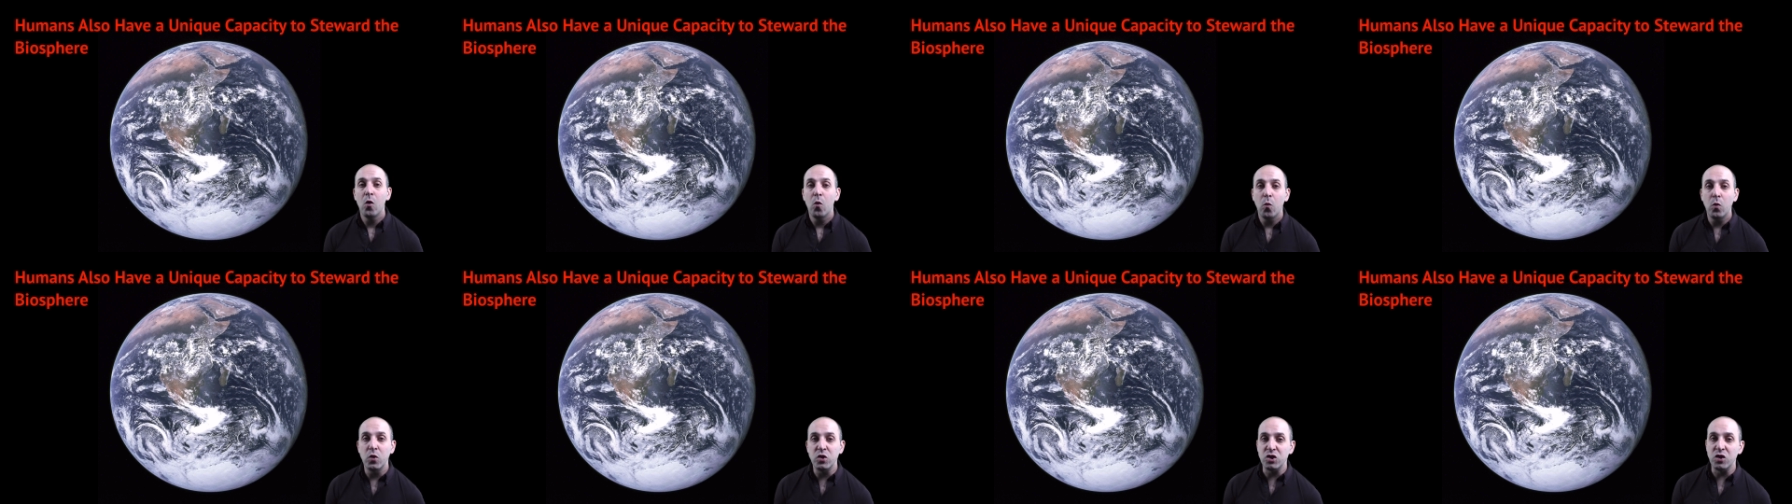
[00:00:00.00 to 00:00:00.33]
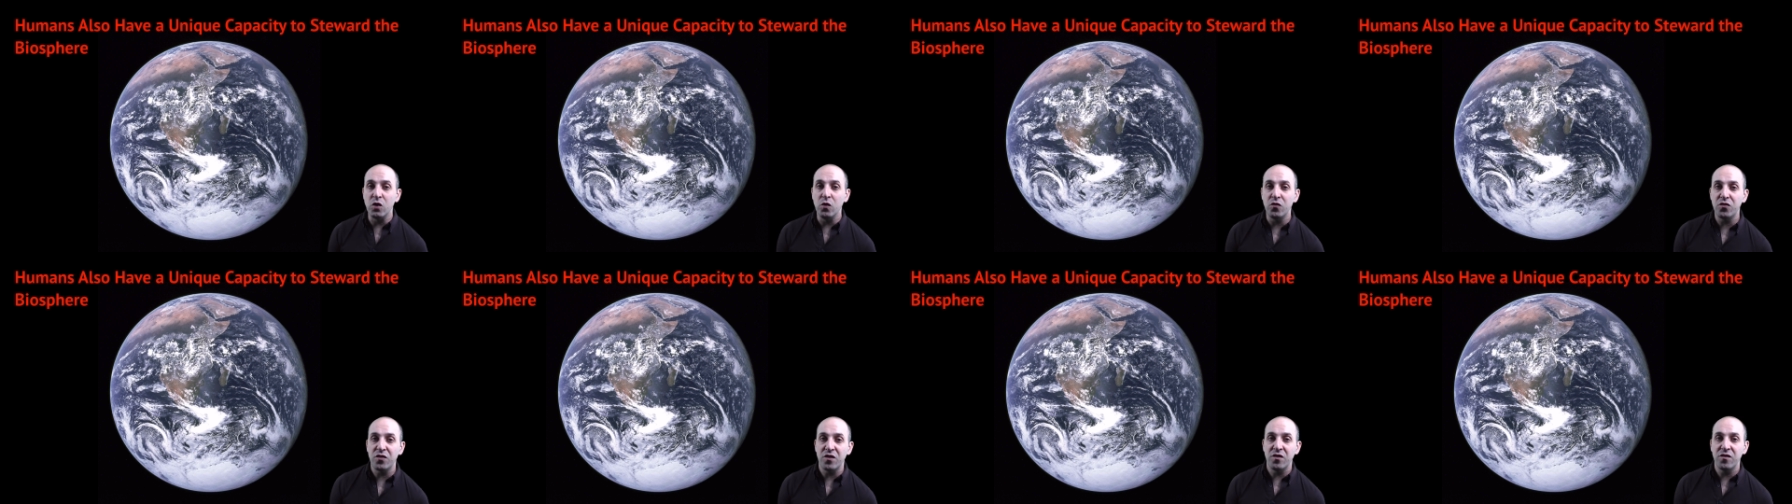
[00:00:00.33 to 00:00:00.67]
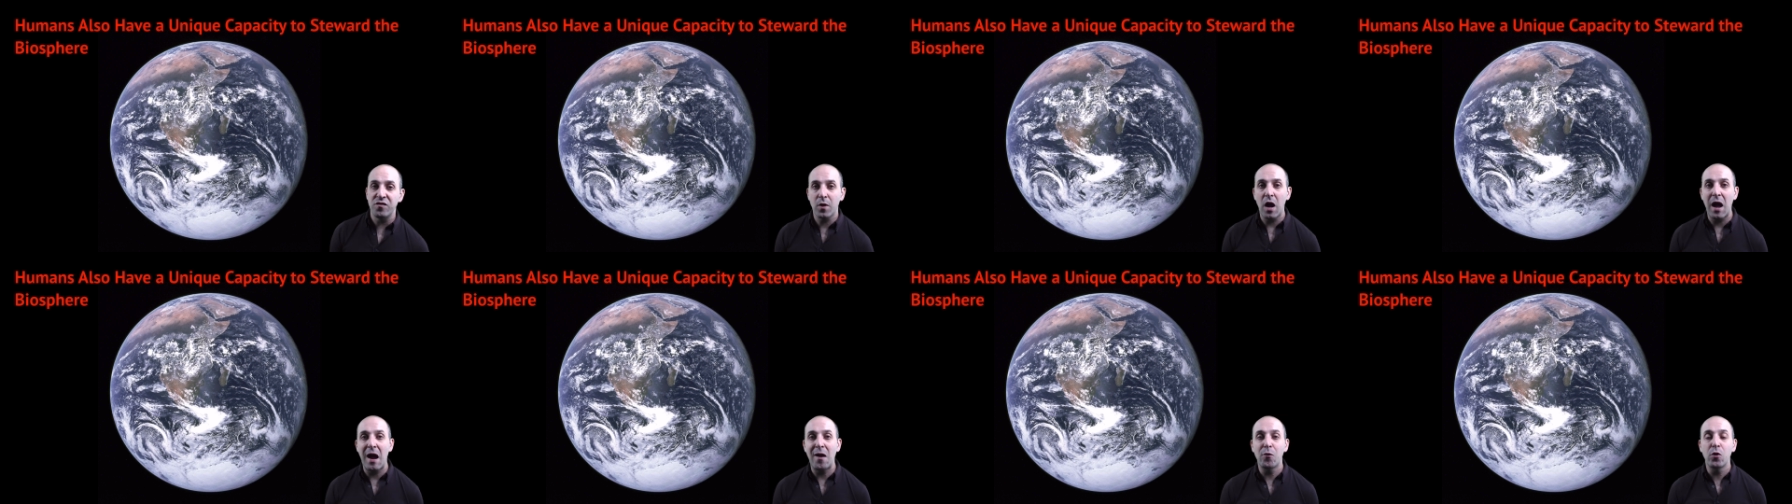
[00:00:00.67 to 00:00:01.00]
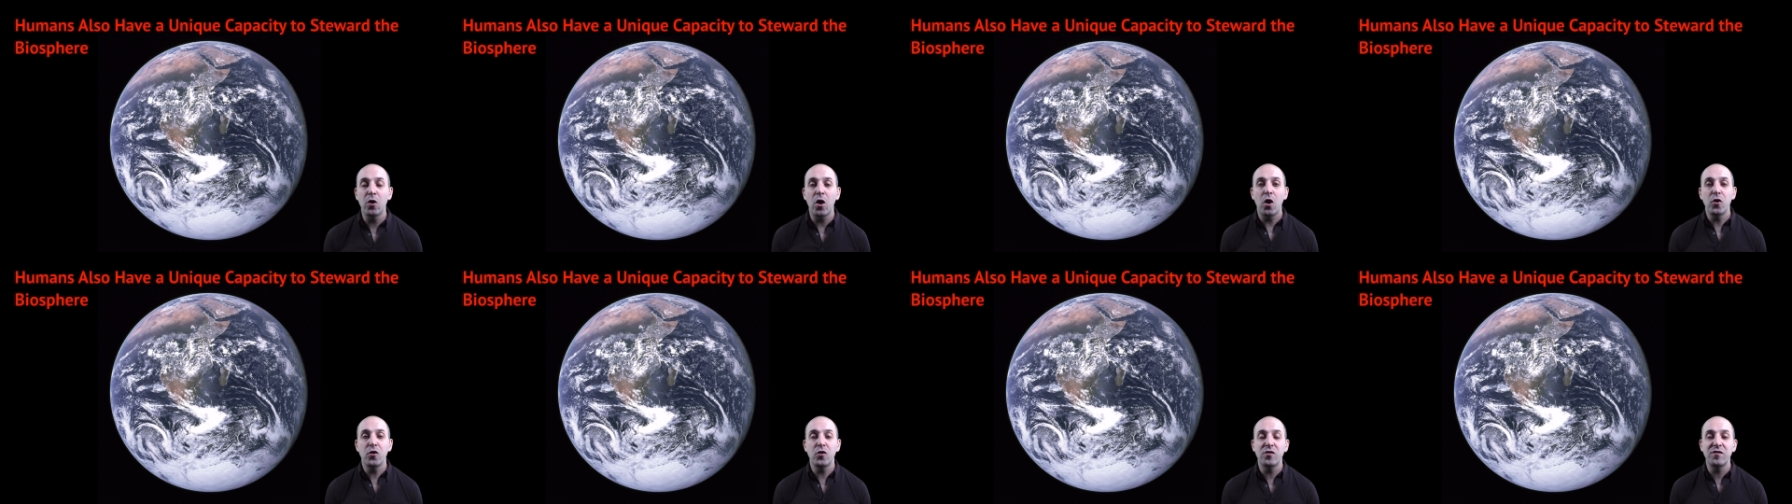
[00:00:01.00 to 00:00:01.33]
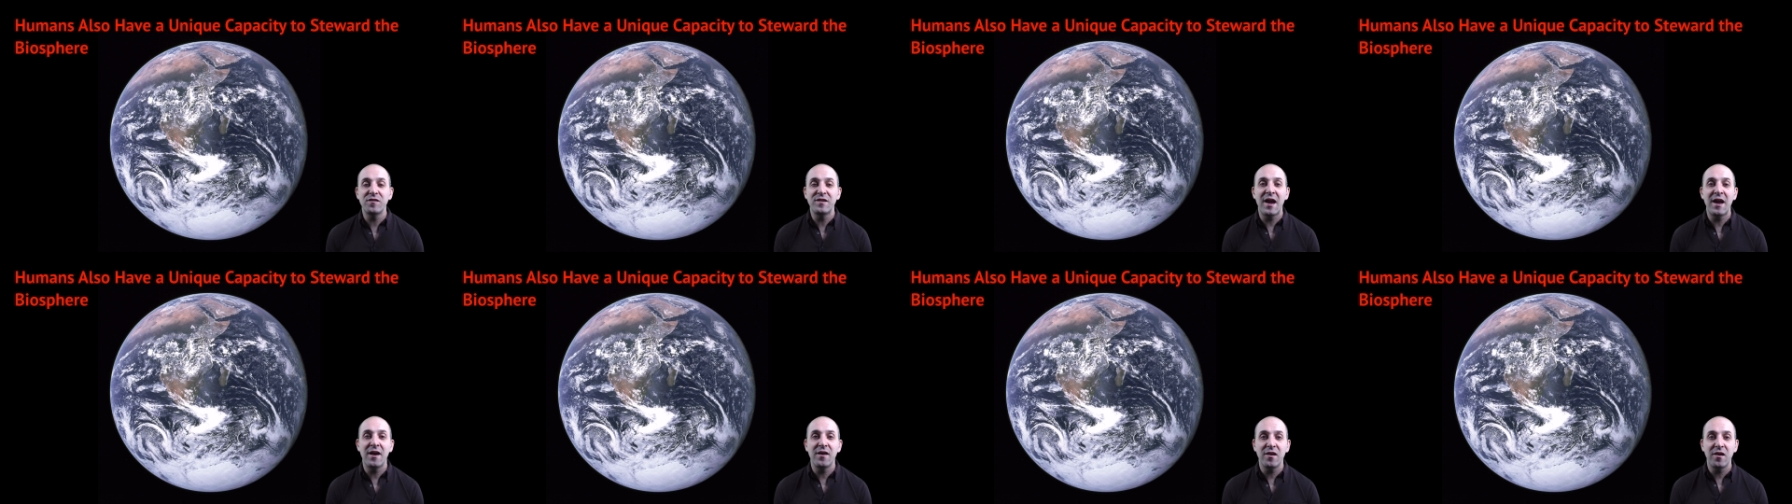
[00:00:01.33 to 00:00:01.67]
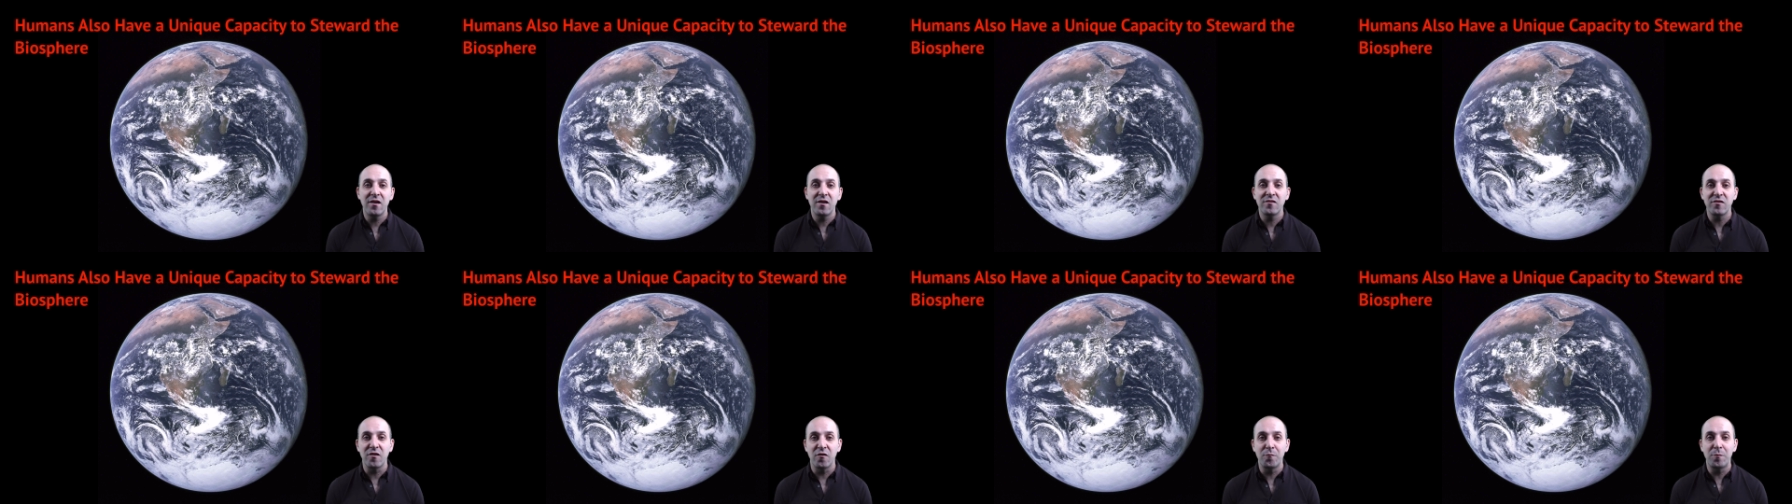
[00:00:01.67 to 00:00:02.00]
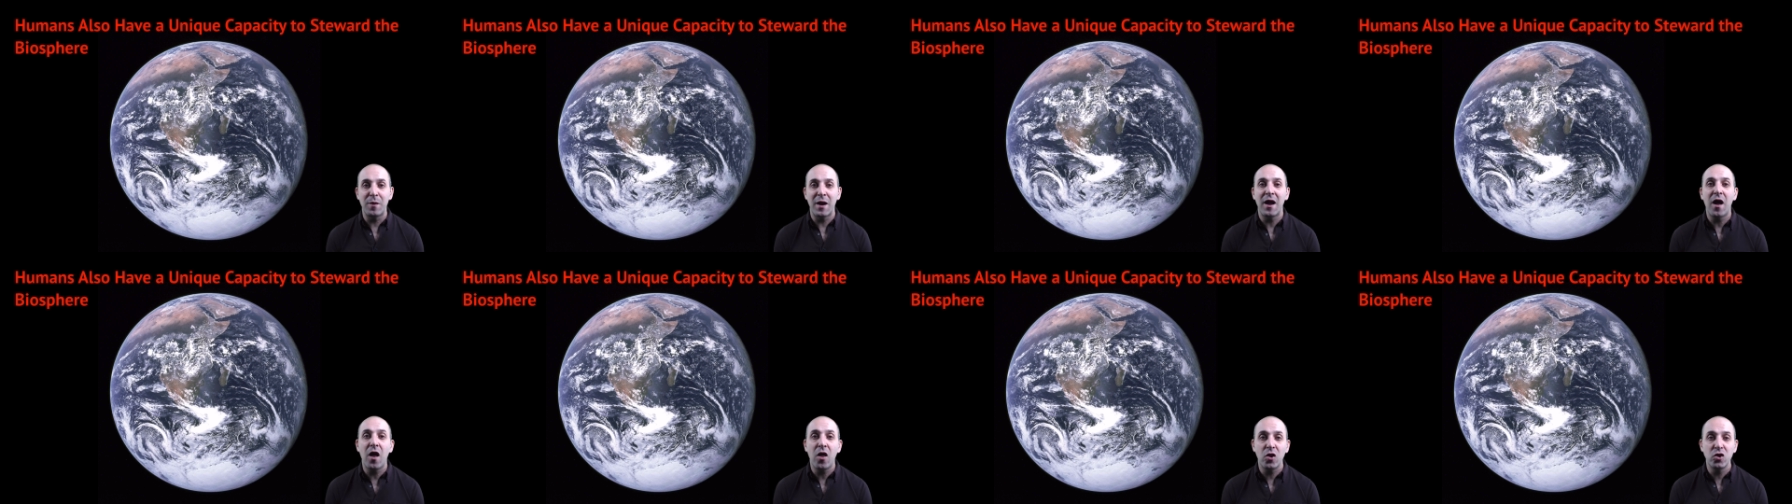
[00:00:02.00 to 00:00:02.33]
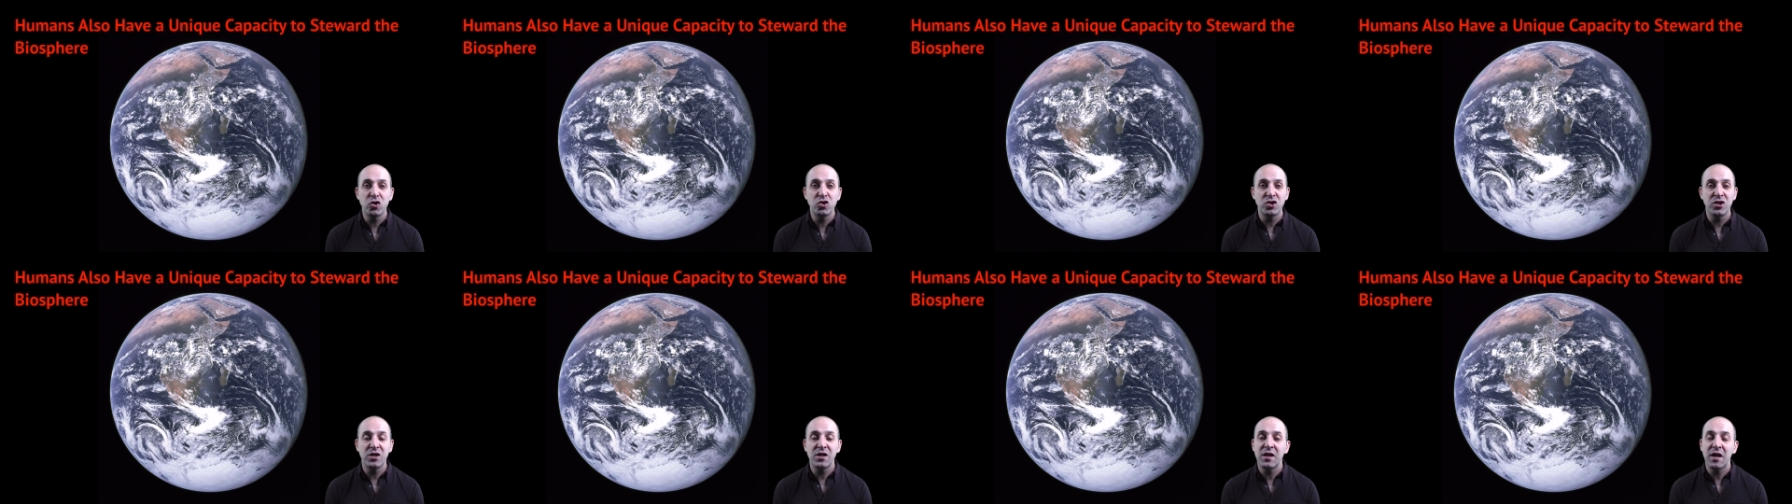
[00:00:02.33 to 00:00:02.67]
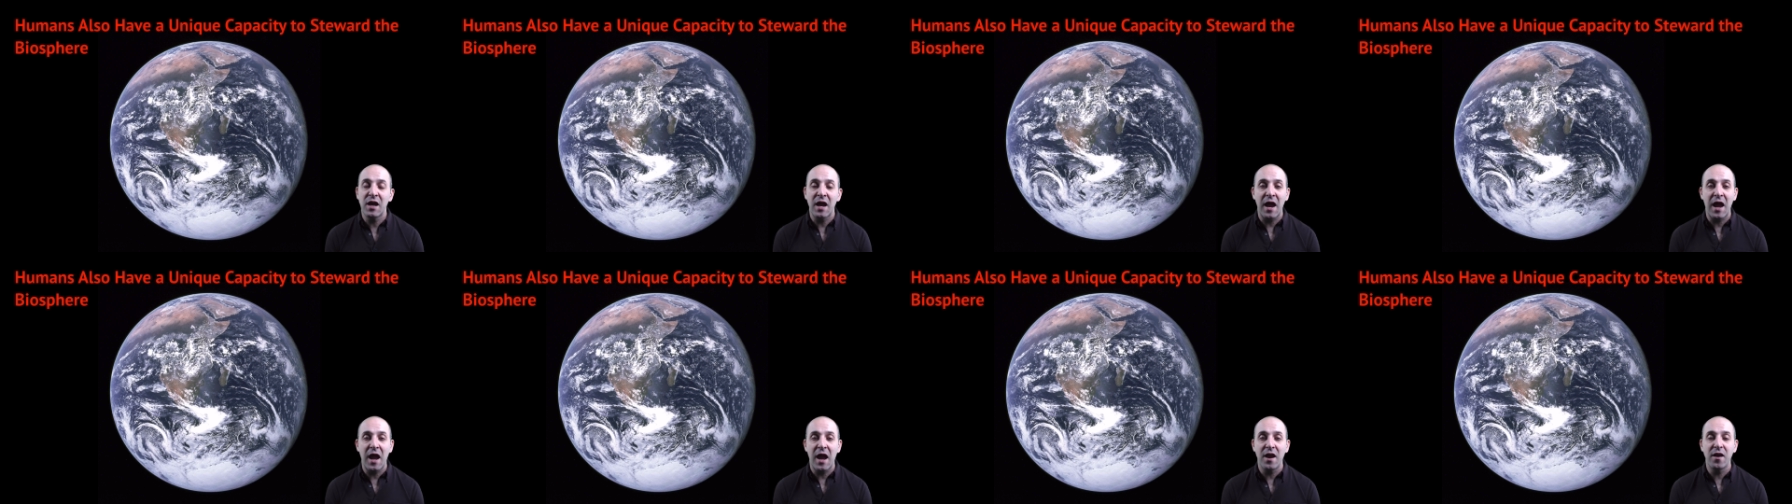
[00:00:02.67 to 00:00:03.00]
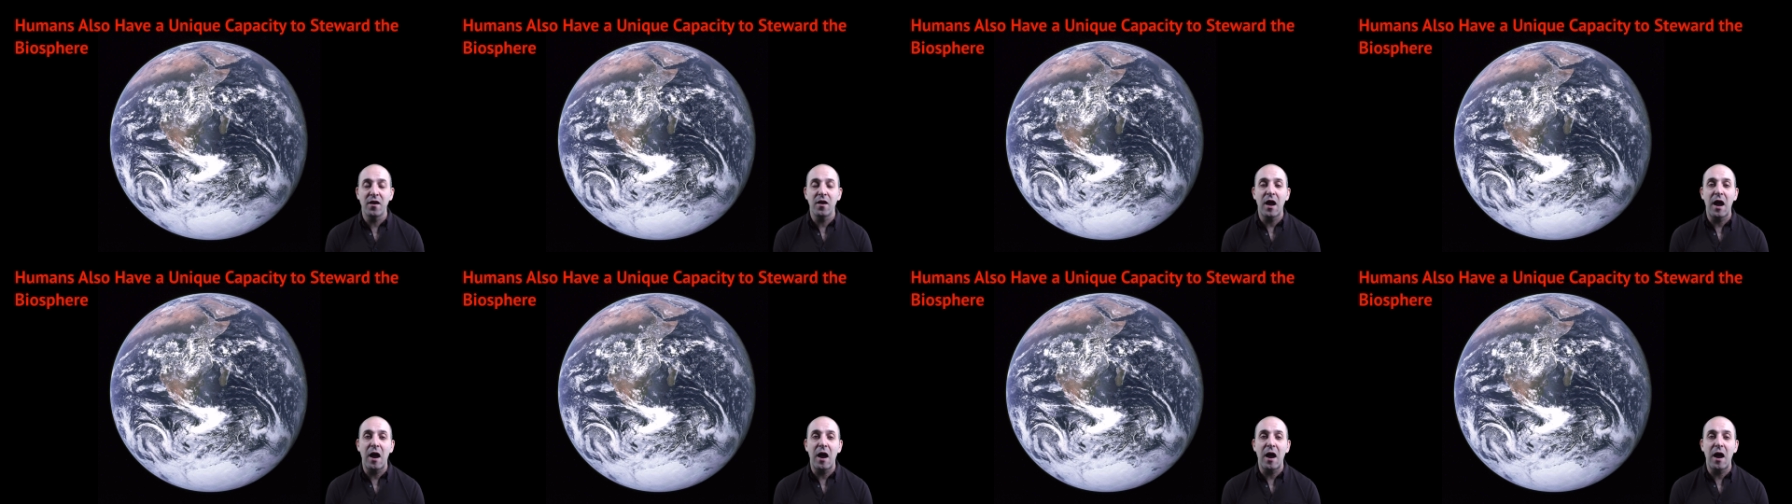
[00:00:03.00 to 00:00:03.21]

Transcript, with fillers: which uses our understandings of biology and